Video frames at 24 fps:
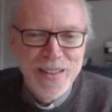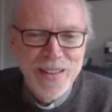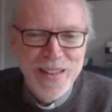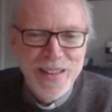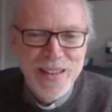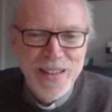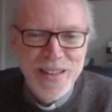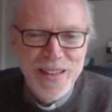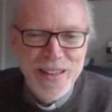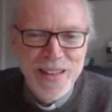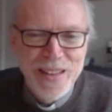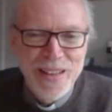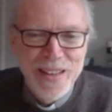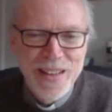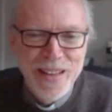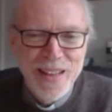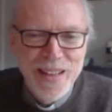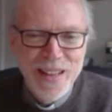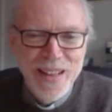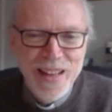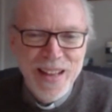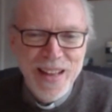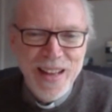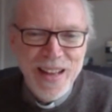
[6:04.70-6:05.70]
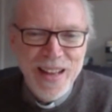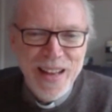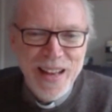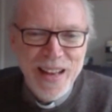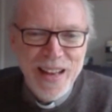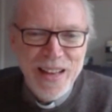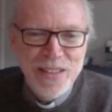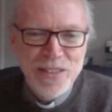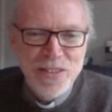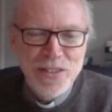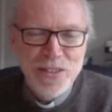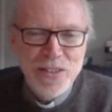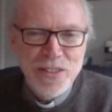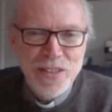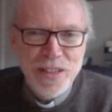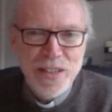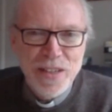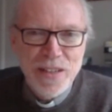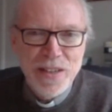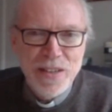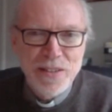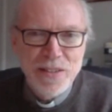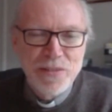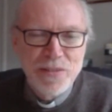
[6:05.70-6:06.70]
Uh, and,
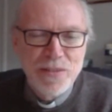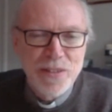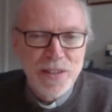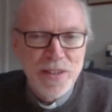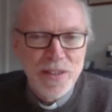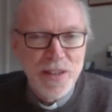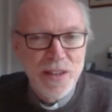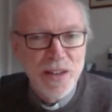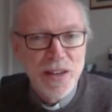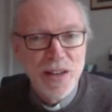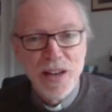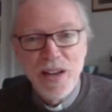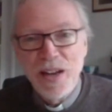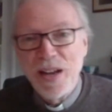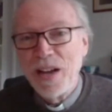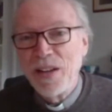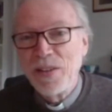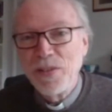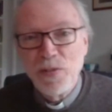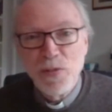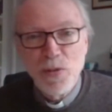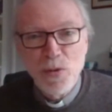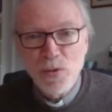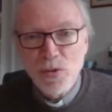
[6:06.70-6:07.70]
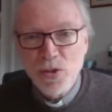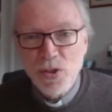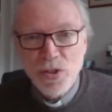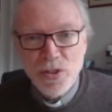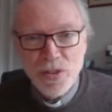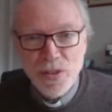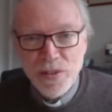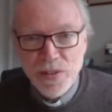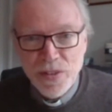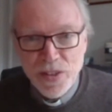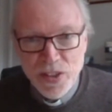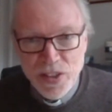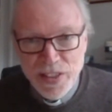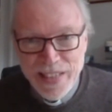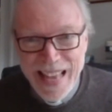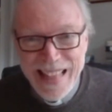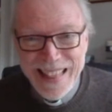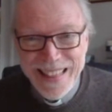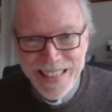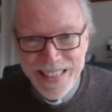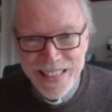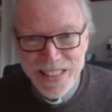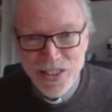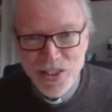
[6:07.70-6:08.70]
uh, and of course, the
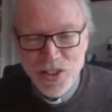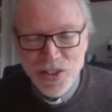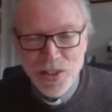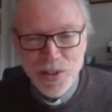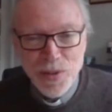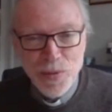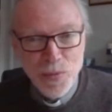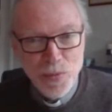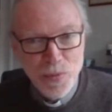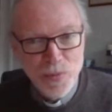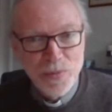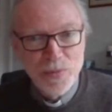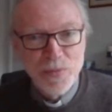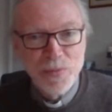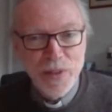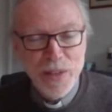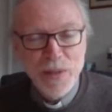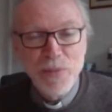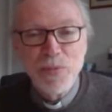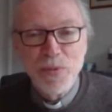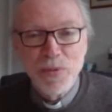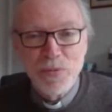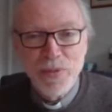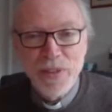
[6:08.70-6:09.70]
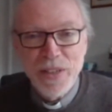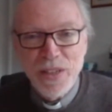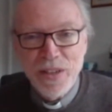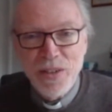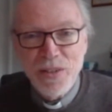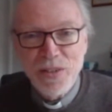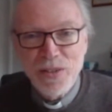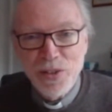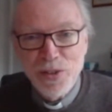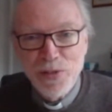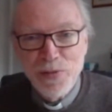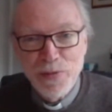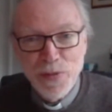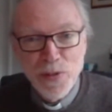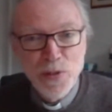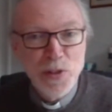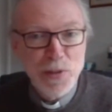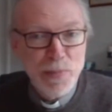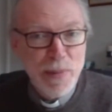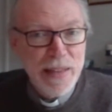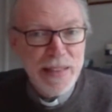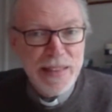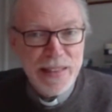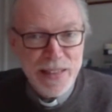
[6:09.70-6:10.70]
zealots, who we would regard as
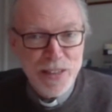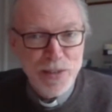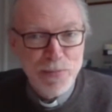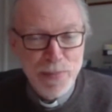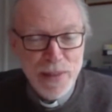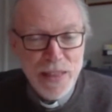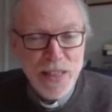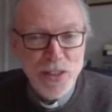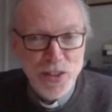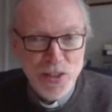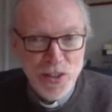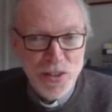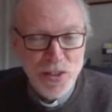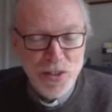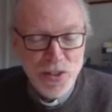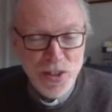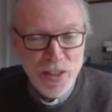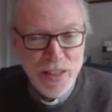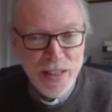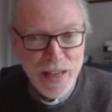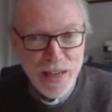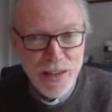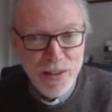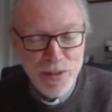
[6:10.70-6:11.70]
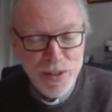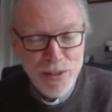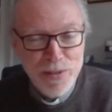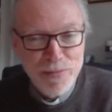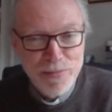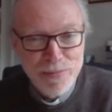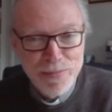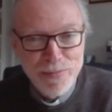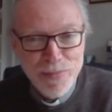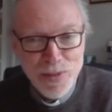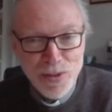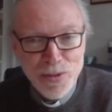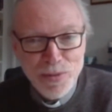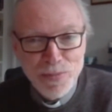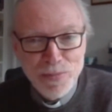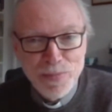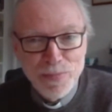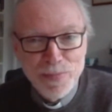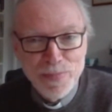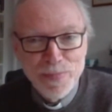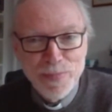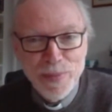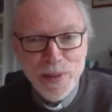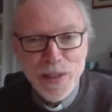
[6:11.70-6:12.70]
fundamentalist militants in our own modern
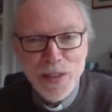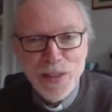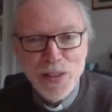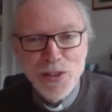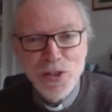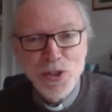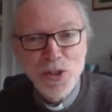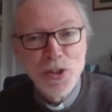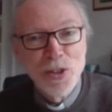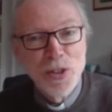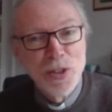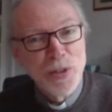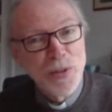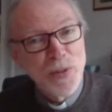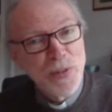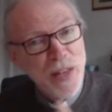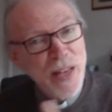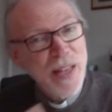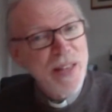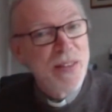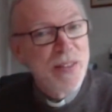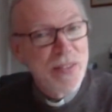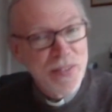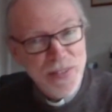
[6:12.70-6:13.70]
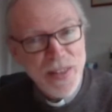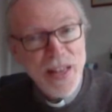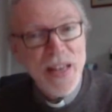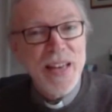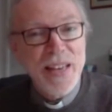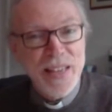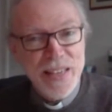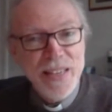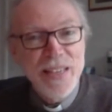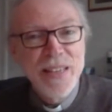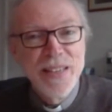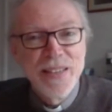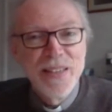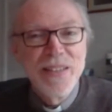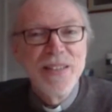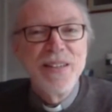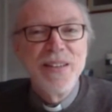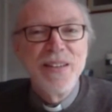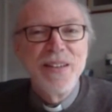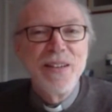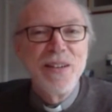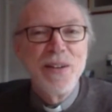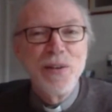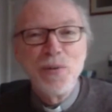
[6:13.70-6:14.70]
parlance, that they
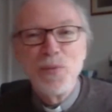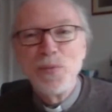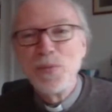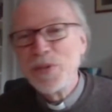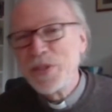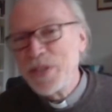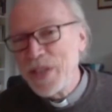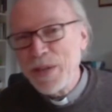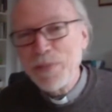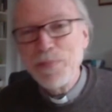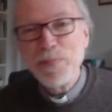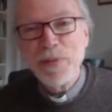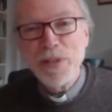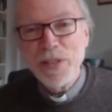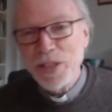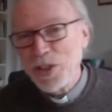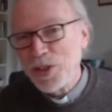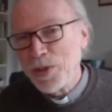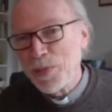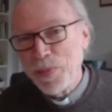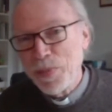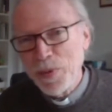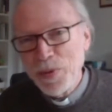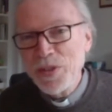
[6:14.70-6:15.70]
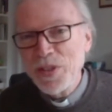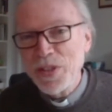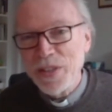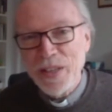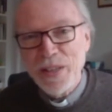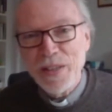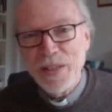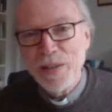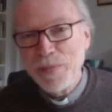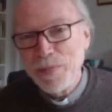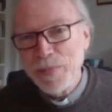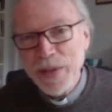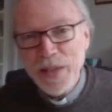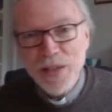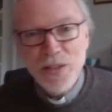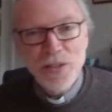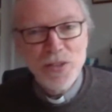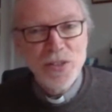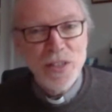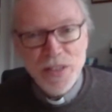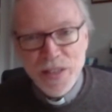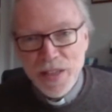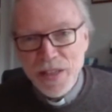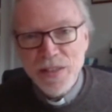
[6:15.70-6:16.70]
uh, were deeply disappointed in him
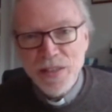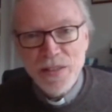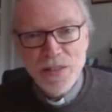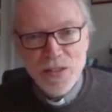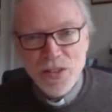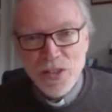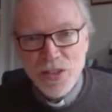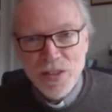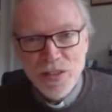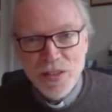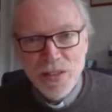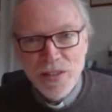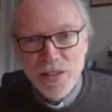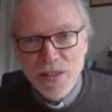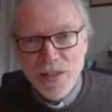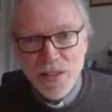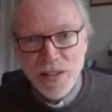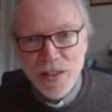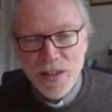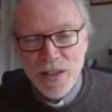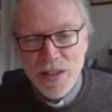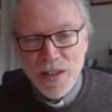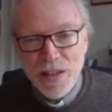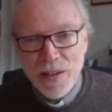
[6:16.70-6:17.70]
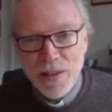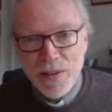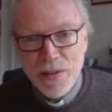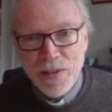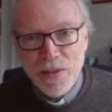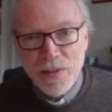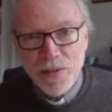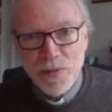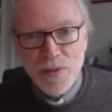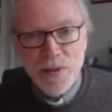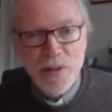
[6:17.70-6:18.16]
because he didn't uh,